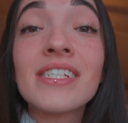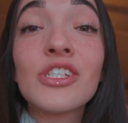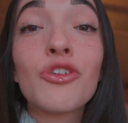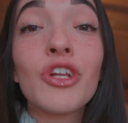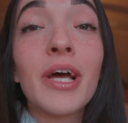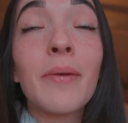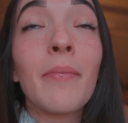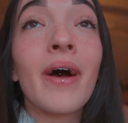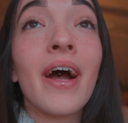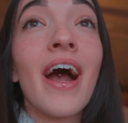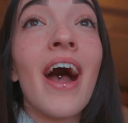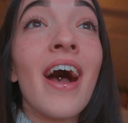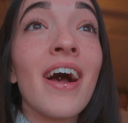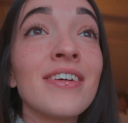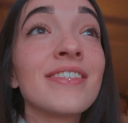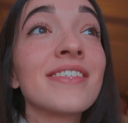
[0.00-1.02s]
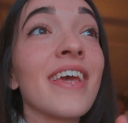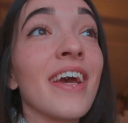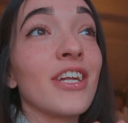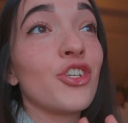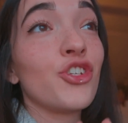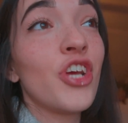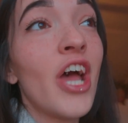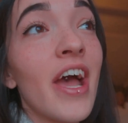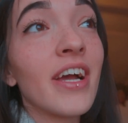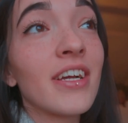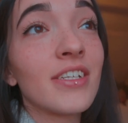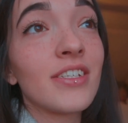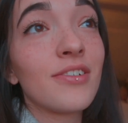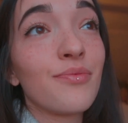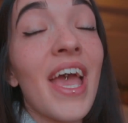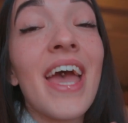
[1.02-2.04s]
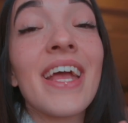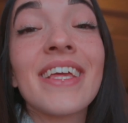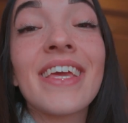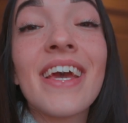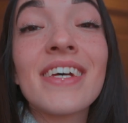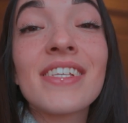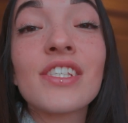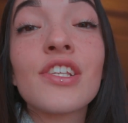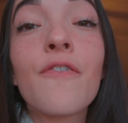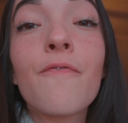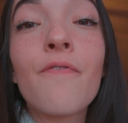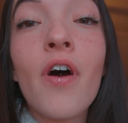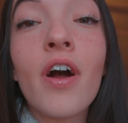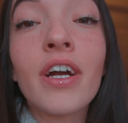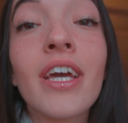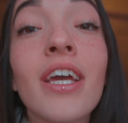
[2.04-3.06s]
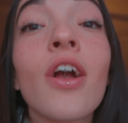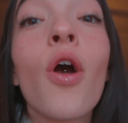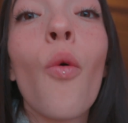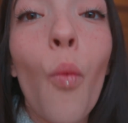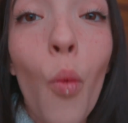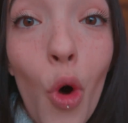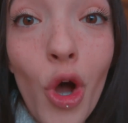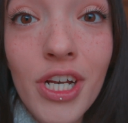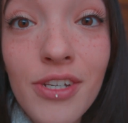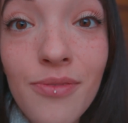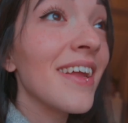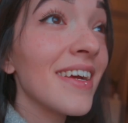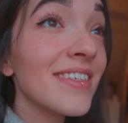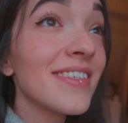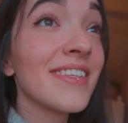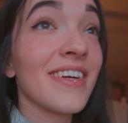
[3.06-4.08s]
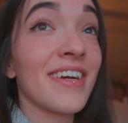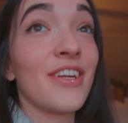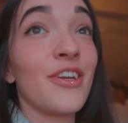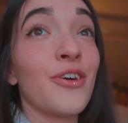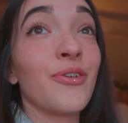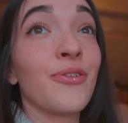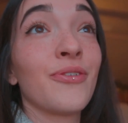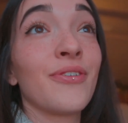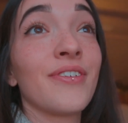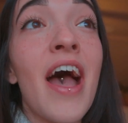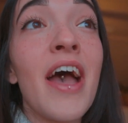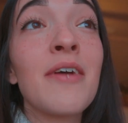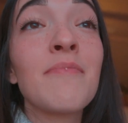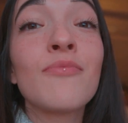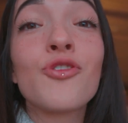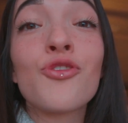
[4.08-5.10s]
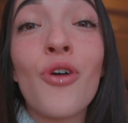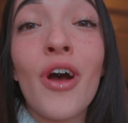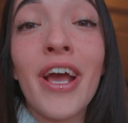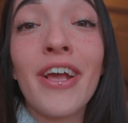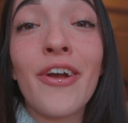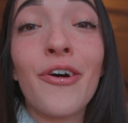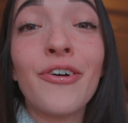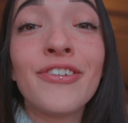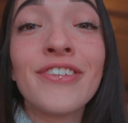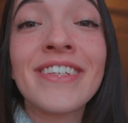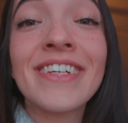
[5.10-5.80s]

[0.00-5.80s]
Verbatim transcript: to let my eyes get checked and guess fucking what? Next thing I know, I'm trying on